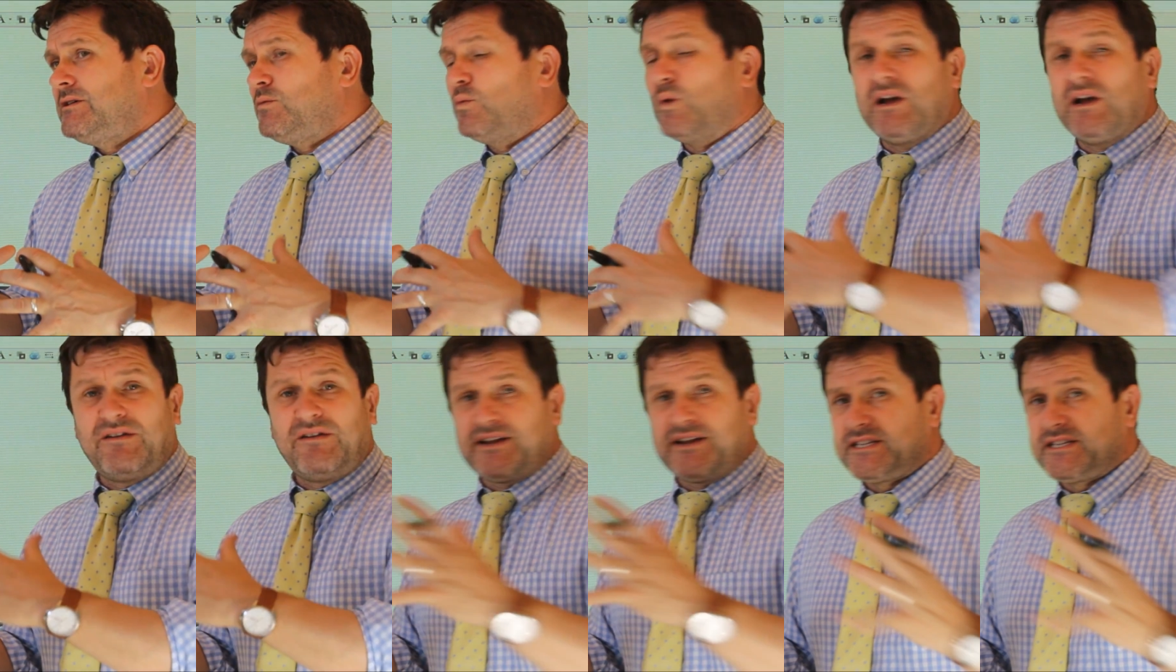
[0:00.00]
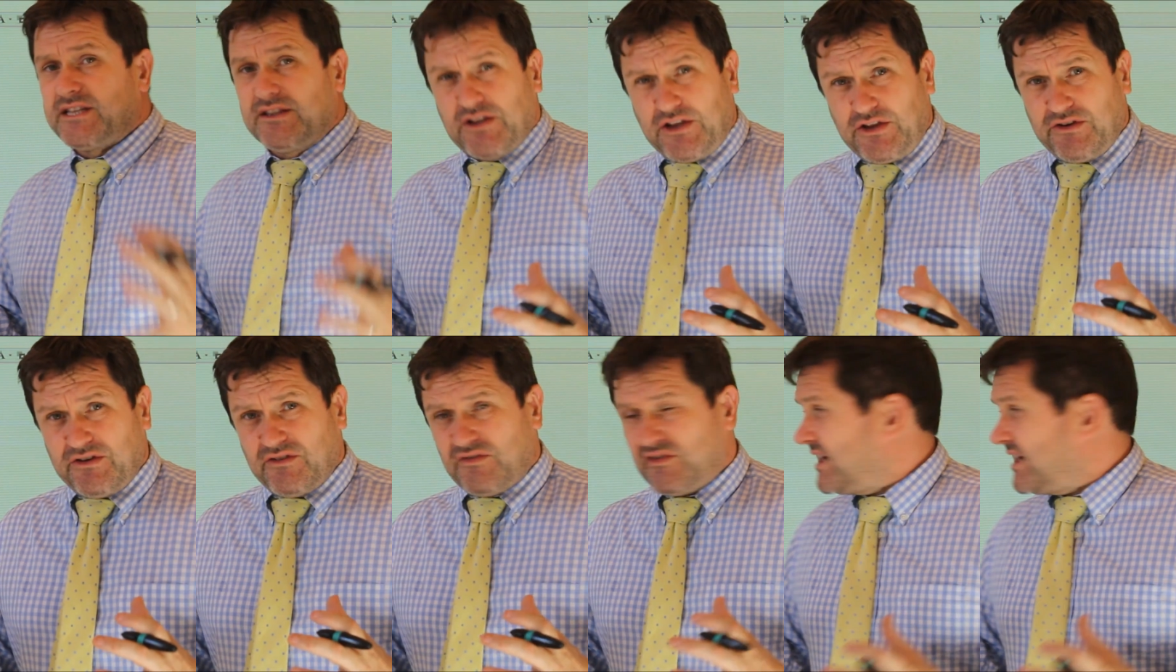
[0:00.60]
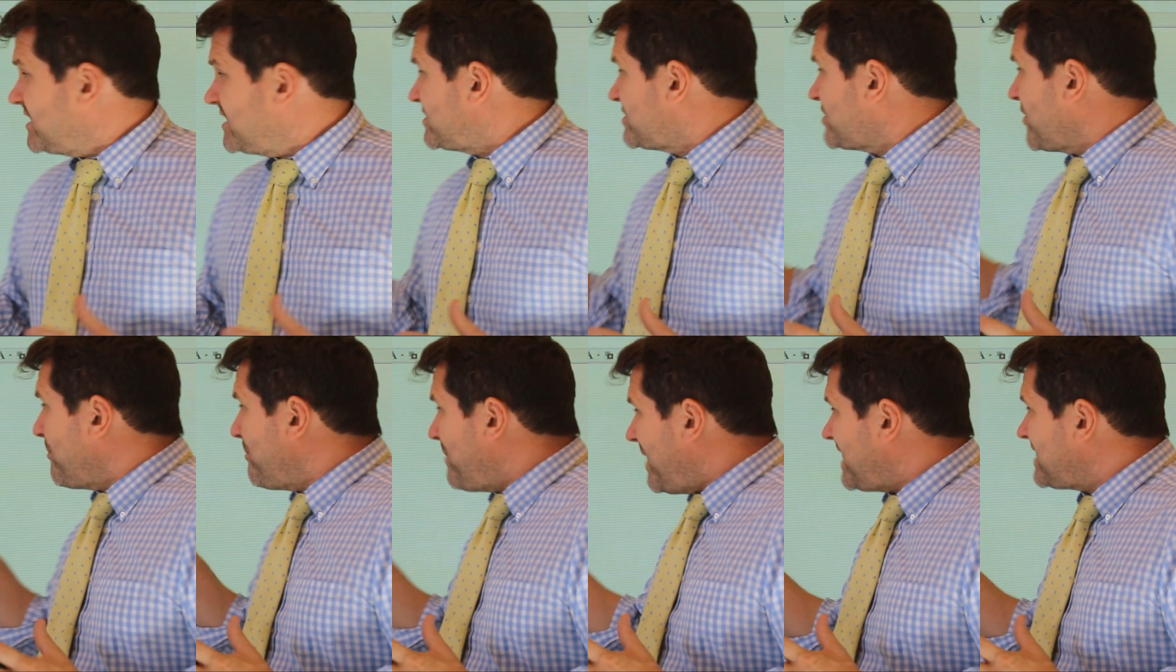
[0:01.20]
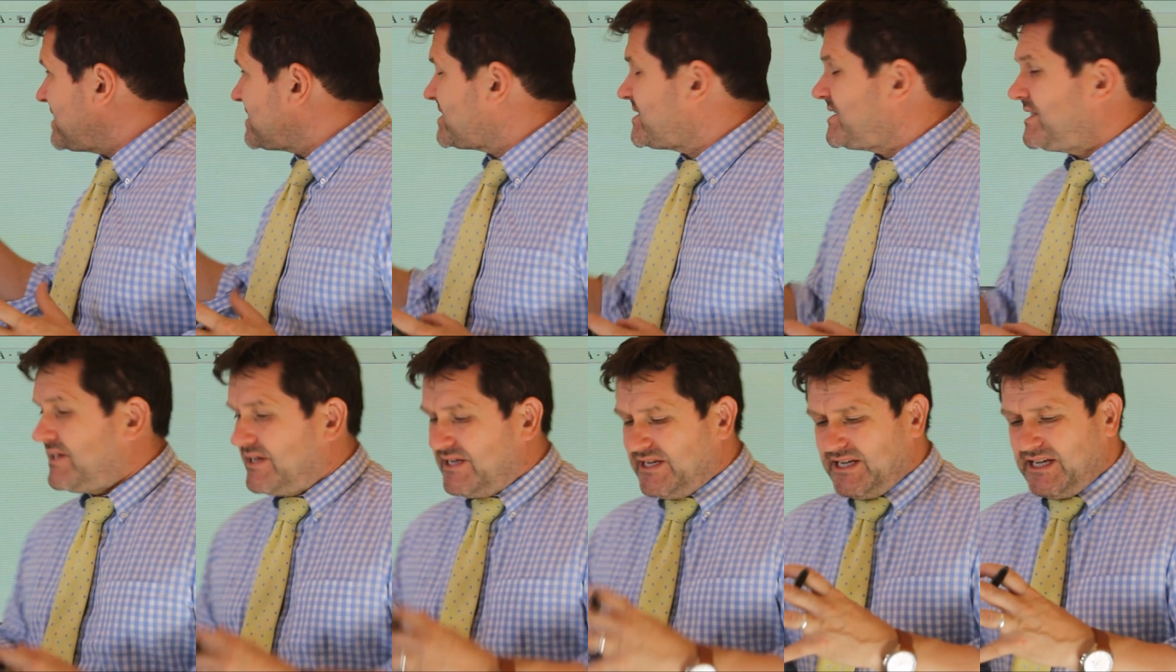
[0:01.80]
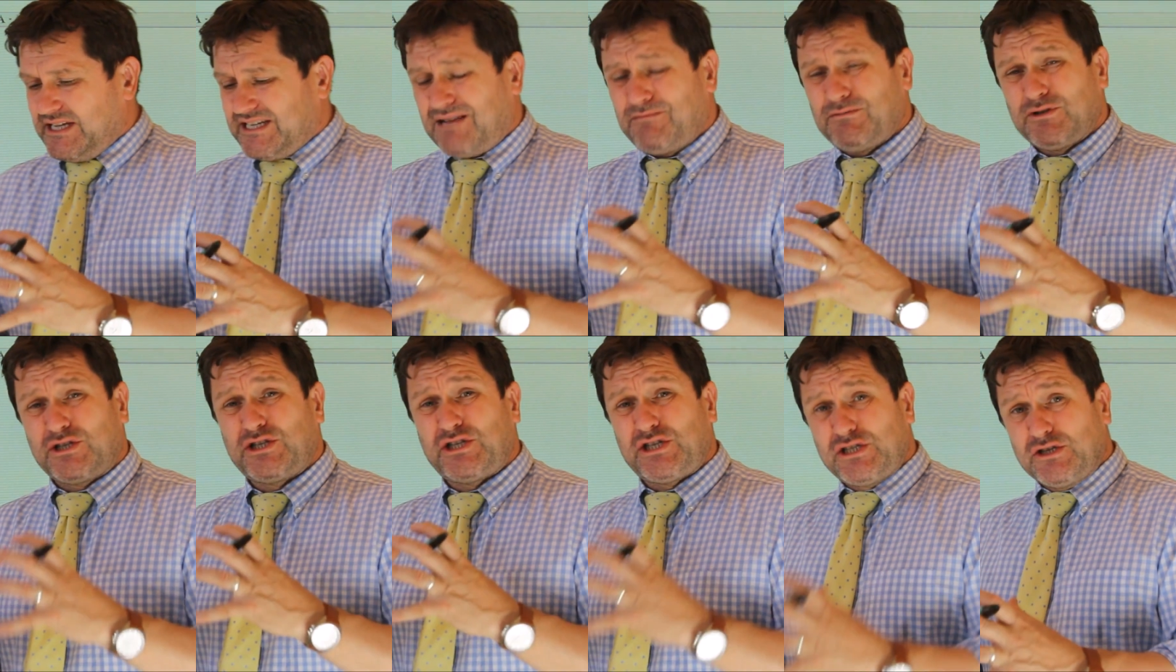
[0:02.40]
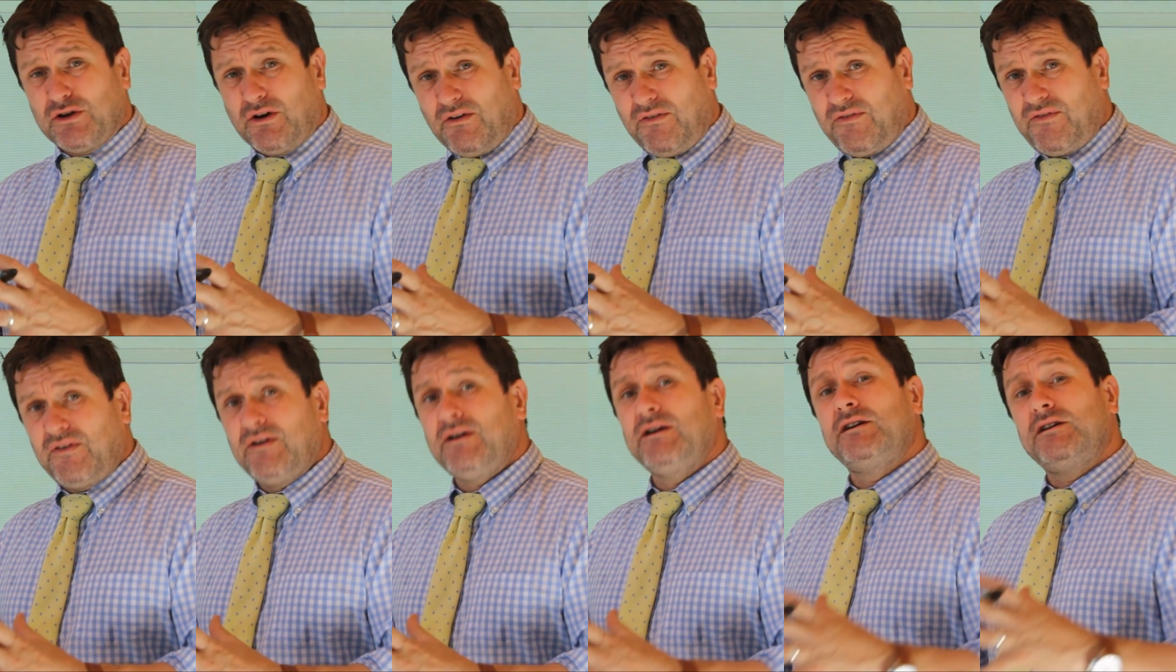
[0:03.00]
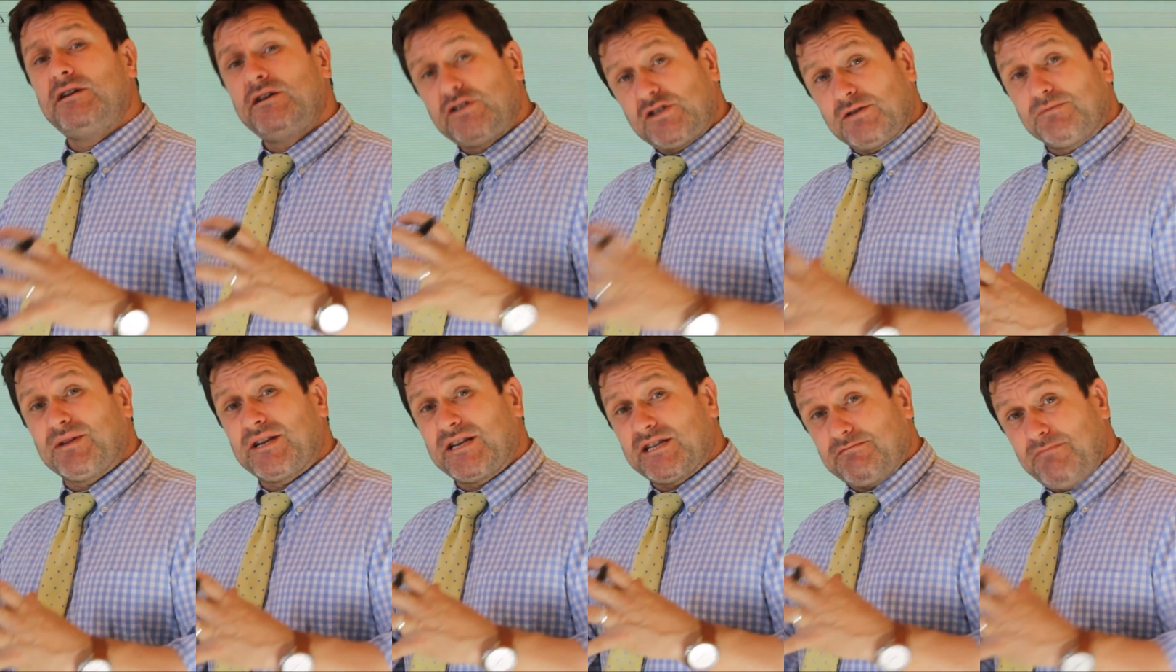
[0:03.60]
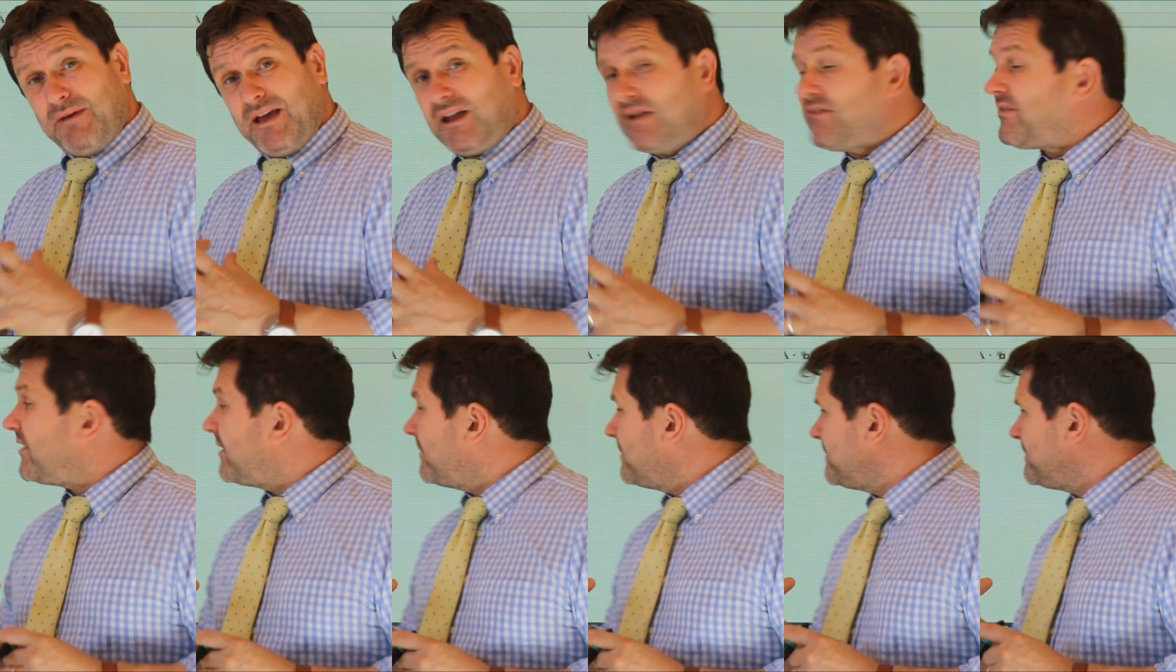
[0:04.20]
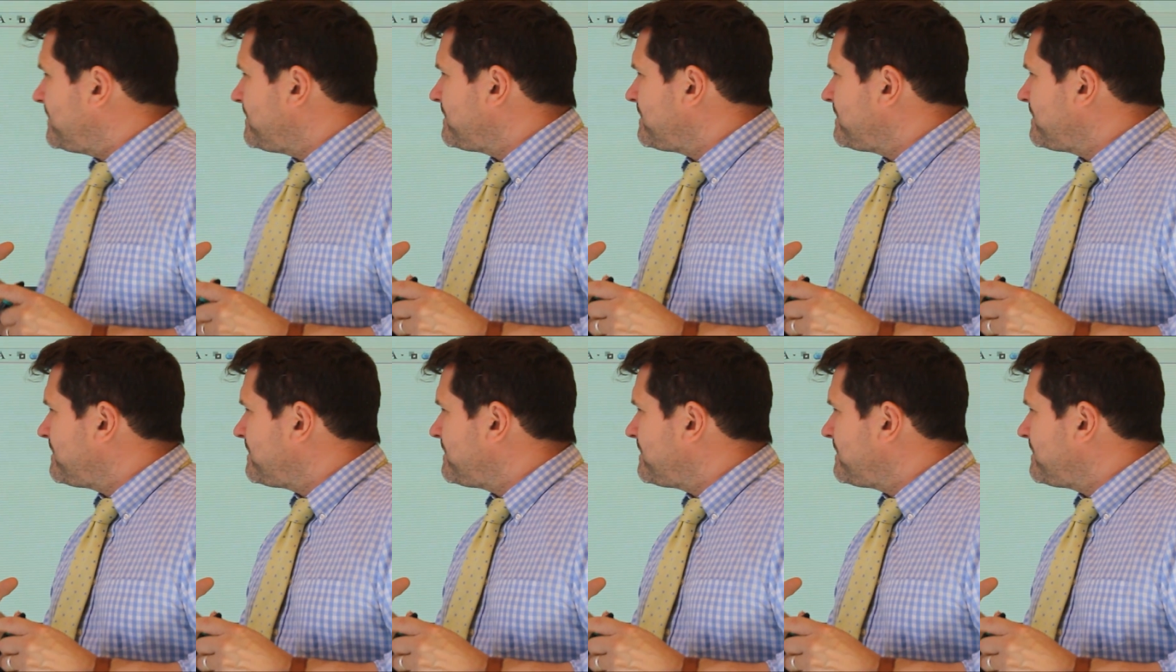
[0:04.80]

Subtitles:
where it is in the universe. So mass is how much stuff something is made from.